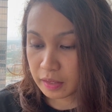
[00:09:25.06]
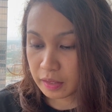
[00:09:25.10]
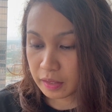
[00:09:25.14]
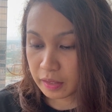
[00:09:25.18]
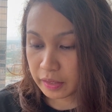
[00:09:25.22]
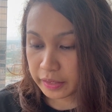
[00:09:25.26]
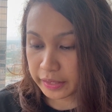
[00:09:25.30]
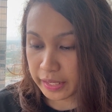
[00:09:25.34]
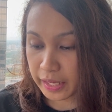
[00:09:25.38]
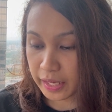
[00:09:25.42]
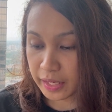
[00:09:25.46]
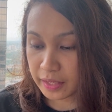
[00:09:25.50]

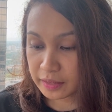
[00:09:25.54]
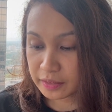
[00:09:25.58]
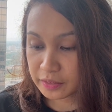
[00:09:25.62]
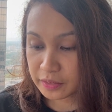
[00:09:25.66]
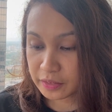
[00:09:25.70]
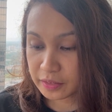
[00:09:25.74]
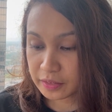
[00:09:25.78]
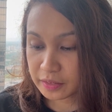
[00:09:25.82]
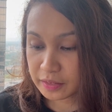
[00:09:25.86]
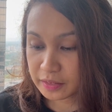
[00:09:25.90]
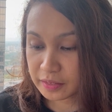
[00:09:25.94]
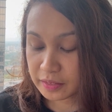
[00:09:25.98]
Yeah,
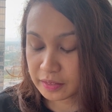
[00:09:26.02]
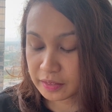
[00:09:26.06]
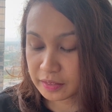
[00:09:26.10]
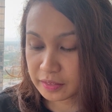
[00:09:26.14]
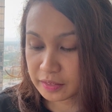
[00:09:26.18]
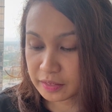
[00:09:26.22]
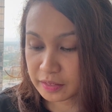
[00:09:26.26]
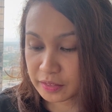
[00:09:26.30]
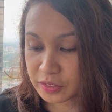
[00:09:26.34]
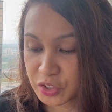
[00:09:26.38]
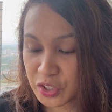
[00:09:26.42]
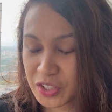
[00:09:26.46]

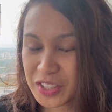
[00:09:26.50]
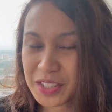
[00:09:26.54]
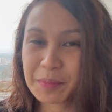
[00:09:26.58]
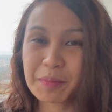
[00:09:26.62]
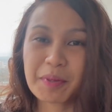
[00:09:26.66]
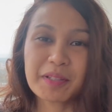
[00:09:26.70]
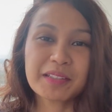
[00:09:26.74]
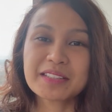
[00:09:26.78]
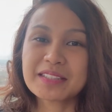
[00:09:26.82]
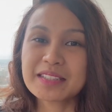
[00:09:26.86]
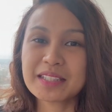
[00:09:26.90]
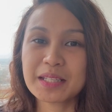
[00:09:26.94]
just
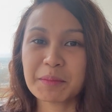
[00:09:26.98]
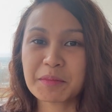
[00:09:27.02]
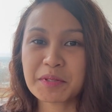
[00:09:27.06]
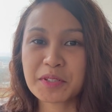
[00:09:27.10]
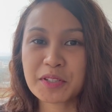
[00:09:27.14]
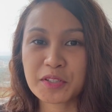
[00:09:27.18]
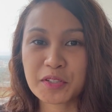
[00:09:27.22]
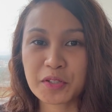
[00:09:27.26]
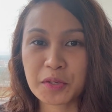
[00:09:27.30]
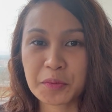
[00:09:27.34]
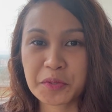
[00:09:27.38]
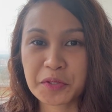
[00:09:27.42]
about the same as
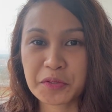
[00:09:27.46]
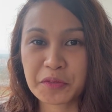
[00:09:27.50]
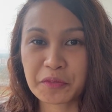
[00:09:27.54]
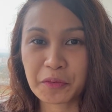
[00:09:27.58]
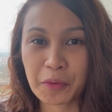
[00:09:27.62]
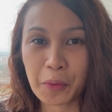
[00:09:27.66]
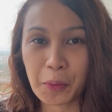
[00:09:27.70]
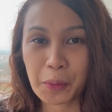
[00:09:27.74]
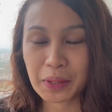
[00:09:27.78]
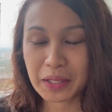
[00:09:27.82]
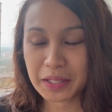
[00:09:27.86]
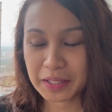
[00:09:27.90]
description
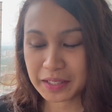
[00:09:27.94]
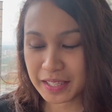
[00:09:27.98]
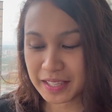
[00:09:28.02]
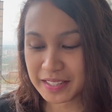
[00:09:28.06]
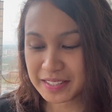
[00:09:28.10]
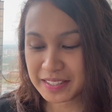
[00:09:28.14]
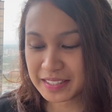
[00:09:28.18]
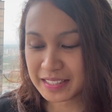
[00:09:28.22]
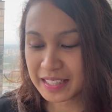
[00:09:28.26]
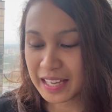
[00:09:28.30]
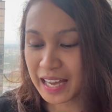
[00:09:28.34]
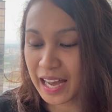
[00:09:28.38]
role, I
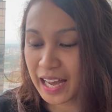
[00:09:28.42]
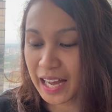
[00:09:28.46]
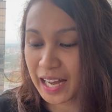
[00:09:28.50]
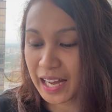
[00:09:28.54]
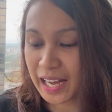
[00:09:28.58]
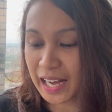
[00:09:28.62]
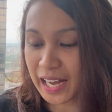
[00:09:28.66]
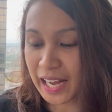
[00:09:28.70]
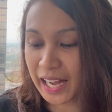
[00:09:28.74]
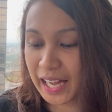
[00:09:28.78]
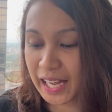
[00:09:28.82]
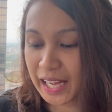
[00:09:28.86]
guess.
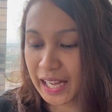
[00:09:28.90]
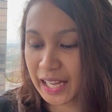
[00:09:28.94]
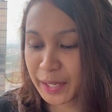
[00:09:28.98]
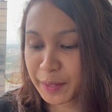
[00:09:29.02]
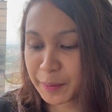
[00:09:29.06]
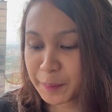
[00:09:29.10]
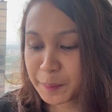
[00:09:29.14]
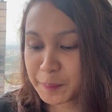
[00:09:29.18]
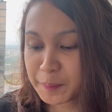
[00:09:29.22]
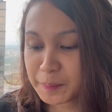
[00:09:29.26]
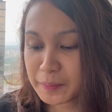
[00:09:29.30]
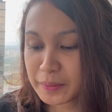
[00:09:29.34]

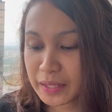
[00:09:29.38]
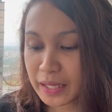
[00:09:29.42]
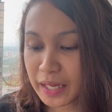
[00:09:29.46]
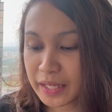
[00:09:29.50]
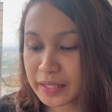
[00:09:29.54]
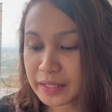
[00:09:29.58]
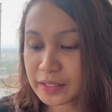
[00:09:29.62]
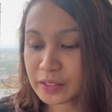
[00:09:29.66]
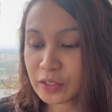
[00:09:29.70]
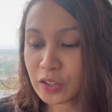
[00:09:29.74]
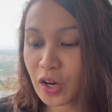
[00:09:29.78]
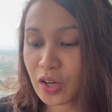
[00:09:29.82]
And
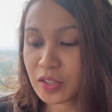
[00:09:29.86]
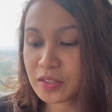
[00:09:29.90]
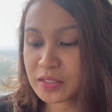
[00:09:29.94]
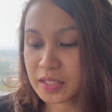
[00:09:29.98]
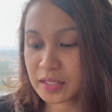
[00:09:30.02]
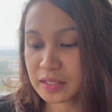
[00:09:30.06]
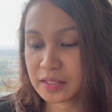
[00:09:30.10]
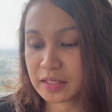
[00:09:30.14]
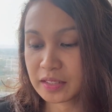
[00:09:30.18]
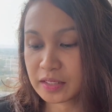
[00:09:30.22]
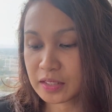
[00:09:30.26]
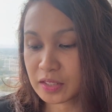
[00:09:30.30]
then
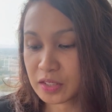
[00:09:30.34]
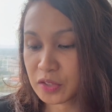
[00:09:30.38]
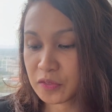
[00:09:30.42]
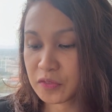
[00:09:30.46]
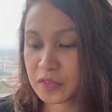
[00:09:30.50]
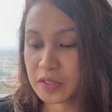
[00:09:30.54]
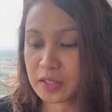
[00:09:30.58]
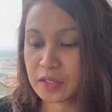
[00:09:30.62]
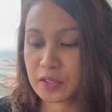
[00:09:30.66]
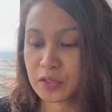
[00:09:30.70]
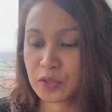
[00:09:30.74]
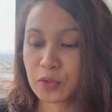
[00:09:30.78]
contact details of
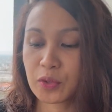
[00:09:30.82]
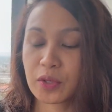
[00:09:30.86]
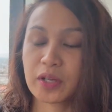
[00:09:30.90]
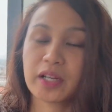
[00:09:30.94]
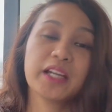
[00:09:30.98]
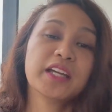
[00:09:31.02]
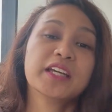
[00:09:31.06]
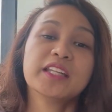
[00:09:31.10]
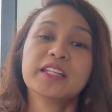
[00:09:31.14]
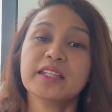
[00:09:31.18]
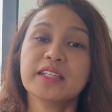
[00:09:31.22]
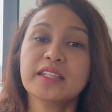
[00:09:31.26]

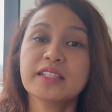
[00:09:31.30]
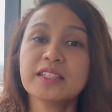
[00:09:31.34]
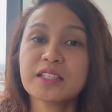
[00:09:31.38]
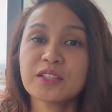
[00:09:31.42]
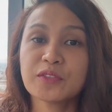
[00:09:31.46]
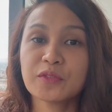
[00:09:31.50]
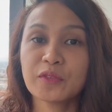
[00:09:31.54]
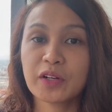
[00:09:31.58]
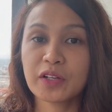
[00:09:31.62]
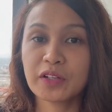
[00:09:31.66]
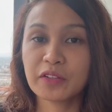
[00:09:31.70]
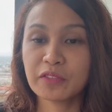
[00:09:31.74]
signatory. This
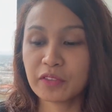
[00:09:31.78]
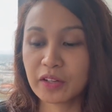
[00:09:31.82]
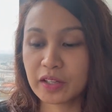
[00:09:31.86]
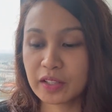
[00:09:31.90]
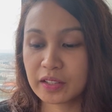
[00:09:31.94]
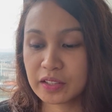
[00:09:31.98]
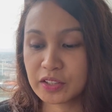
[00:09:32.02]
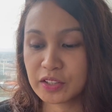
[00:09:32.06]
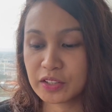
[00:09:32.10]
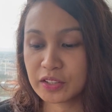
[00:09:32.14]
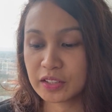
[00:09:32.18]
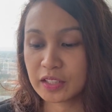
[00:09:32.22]
is
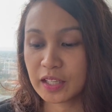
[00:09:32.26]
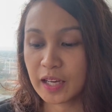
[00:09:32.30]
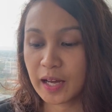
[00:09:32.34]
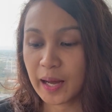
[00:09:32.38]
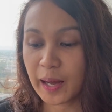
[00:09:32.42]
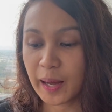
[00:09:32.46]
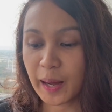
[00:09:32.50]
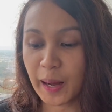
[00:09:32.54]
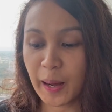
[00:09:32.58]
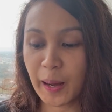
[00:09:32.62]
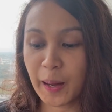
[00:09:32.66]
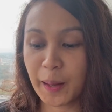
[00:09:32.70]
very
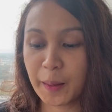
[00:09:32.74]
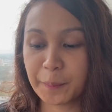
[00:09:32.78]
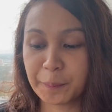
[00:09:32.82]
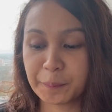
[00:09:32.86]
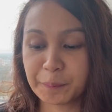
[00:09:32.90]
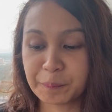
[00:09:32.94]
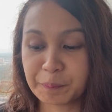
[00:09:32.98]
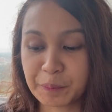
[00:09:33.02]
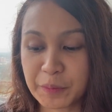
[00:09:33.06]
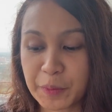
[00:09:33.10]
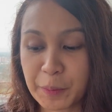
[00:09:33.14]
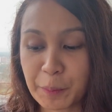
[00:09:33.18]

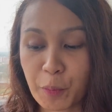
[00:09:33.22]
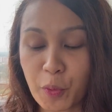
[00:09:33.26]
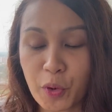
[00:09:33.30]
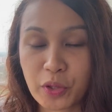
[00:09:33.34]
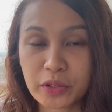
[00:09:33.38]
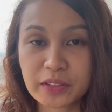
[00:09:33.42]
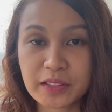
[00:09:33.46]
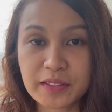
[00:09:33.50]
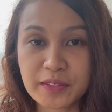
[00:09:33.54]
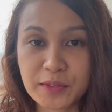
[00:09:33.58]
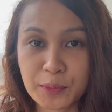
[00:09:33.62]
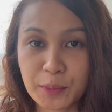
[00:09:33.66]

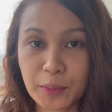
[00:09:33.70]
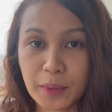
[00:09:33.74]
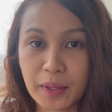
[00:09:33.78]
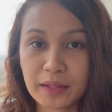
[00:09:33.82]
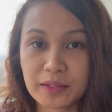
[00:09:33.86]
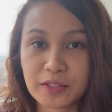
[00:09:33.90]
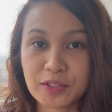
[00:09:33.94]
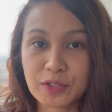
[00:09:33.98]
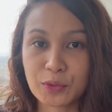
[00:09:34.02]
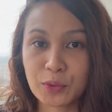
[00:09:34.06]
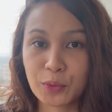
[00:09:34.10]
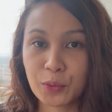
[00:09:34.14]
important as
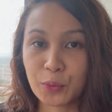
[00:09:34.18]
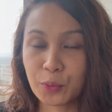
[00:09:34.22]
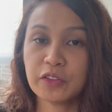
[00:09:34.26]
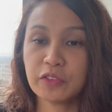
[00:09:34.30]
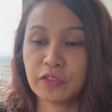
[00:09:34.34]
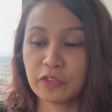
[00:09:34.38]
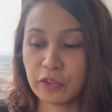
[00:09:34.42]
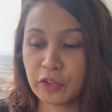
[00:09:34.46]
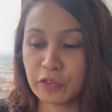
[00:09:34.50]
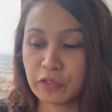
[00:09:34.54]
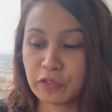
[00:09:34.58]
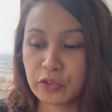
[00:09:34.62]
well. So
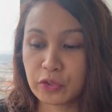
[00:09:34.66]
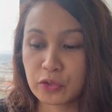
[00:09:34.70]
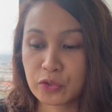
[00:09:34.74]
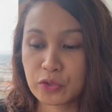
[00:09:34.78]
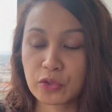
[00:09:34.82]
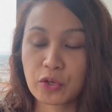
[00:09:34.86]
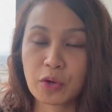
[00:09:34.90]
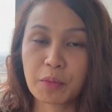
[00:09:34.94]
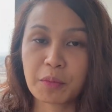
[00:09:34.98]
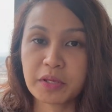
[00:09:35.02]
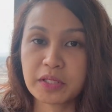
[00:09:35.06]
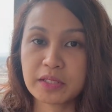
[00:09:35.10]
if you
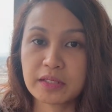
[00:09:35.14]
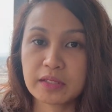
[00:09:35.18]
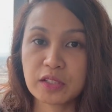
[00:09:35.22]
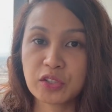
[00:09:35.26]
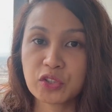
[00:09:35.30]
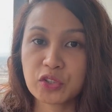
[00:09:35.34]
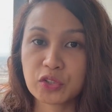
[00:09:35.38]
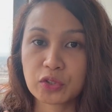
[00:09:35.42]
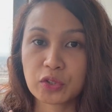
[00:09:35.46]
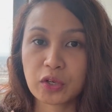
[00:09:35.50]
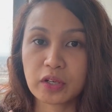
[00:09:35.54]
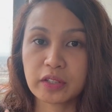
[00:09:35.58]
saw my
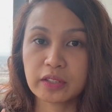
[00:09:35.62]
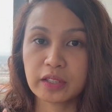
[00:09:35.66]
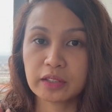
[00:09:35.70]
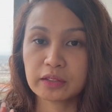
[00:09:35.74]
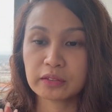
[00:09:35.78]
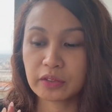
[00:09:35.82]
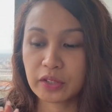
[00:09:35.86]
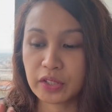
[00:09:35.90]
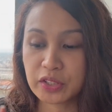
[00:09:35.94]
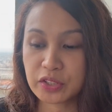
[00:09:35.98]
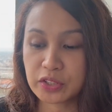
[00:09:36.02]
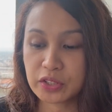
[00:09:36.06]
statutory
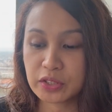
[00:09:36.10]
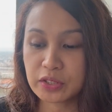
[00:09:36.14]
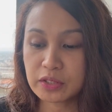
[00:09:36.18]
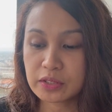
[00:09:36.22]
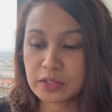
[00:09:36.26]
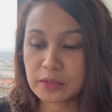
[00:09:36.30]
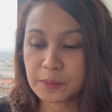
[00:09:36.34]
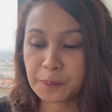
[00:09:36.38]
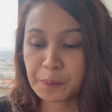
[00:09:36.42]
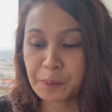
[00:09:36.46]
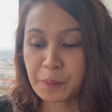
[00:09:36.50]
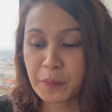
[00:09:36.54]

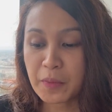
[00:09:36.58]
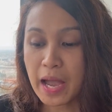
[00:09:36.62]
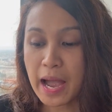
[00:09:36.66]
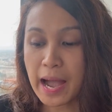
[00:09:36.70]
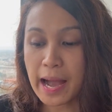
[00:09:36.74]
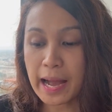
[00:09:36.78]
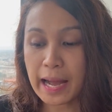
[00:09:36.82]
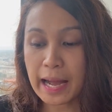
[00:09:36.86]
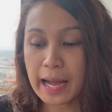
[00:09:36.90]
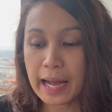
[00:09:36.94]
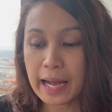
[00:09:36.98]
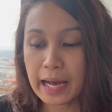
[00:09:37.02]
declarations,
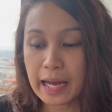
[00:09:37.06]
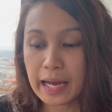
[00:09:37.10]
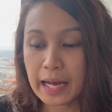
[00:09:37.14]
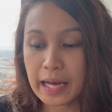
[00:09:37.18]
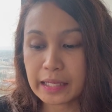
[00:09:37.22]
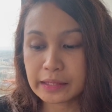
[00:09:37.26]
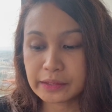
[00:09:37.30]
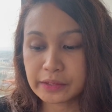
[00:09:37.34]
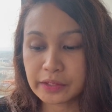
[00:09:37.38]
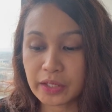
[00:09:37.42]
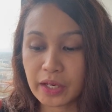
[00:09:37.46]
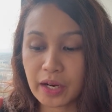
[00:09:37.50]

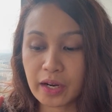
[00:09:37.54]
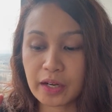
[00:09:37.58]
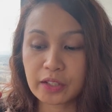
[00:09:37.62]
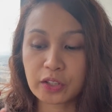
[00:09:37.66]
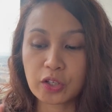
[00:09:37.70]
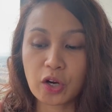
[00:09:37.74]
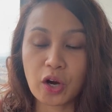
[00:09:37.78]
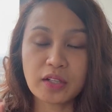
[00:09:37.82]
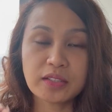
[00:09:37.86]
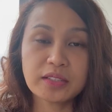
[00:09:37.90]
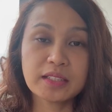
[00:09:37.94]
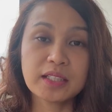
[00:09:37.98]
there are
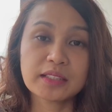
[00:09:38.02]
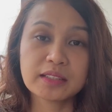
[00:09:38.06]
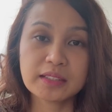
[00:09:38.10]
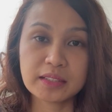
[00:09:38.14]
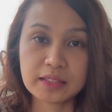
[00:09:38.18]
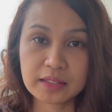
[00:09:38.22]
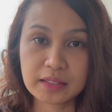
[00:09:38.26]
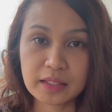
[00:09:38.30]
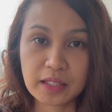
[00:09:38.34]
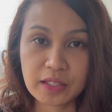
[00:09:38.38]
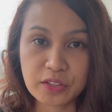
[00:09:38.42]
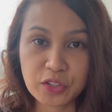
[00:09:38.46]
contact
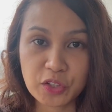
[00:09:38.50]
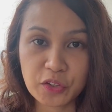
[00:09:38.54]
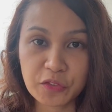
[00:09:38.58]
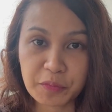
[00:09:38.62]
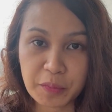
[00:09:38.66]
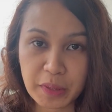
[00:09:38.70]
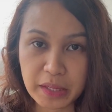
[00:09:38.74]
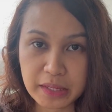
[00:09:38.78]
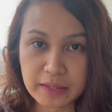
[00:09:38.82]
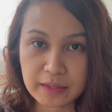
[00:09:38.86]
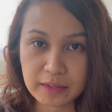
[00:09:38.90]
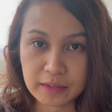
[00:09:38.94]
details of
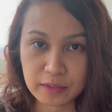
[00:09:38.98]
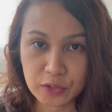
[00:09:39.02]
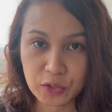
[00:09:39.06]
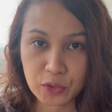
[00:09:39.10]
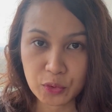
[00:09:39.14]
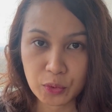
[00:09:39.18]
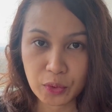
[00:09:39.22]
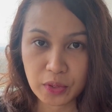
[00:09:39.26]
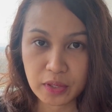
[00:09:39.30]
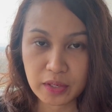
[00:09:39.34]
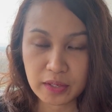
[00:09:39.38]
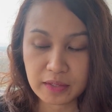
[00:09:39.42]
my
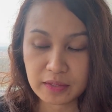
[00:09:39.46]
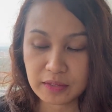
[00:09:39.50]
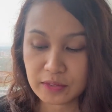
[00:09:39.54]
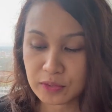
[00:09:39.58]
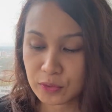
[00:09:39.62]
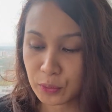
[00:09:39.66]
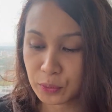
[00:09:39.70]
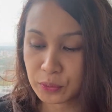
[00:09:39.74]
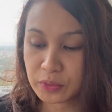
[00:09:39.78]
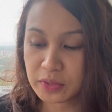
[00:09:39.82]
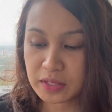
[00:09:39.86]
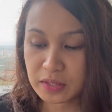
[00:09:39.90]
signatories,
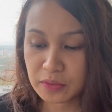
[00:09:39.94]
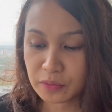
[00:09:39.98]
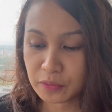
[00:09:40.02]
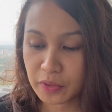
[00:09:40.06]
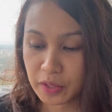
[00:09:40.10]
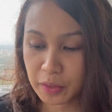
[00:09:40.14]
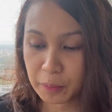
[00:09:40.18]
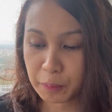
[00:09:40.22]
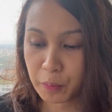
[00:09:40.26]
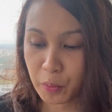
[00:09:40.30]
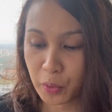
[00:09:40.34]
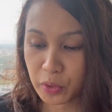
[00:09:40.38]
so this is
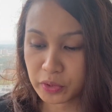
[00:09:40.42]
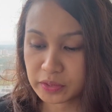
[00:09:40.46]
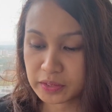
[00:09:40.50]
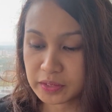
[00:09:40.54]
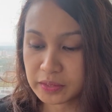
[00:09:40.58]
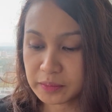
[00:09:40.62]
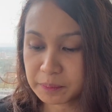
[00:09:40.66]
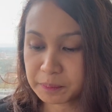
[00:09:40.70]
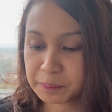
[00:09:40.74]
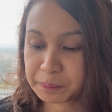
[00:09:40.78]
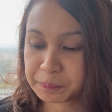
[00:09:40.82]
very important.